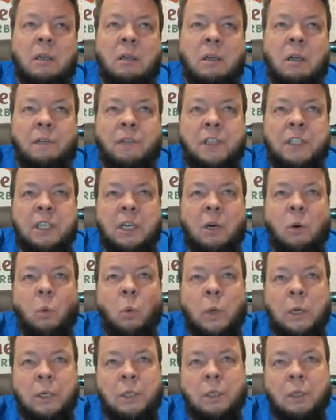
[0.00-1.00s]
if it's in a
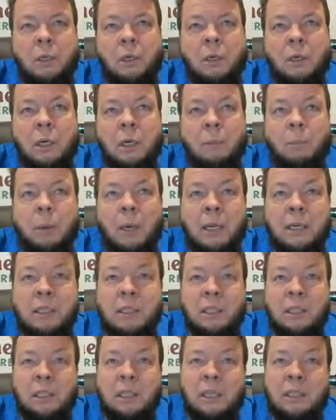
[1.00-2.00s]
winter in a place
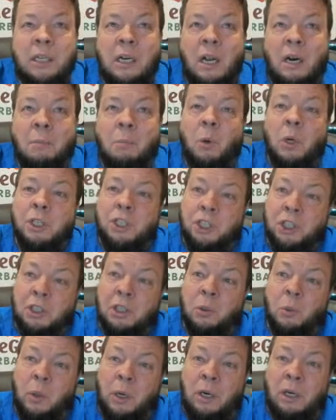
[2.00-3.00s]
that has a lot of moisture in
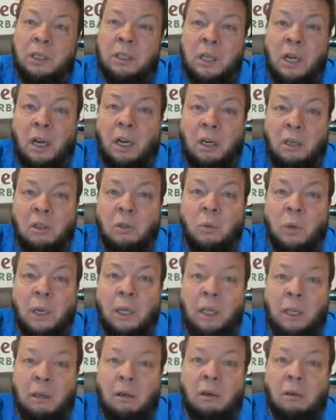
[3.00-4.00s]
the winter, it's not going to do
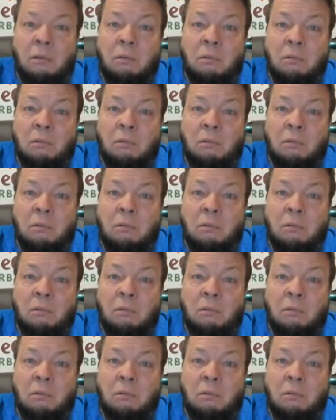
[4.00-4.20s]
well either.